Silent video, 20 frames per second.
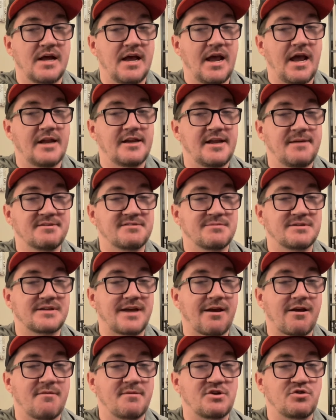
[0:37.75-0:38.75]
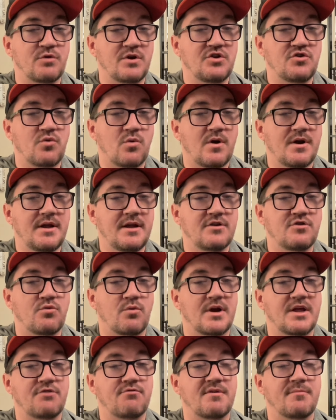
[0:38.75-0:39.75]
and teams must carry between 20 and
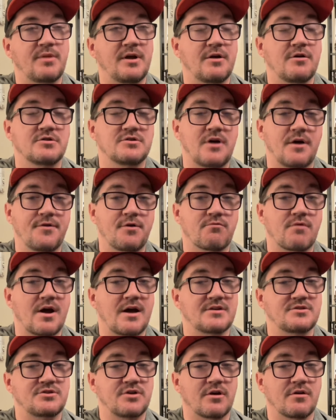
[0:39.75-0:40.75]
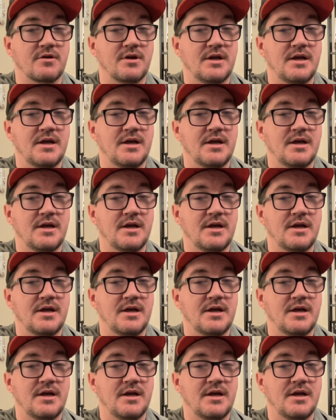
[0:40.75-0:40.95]
23 players on their roster.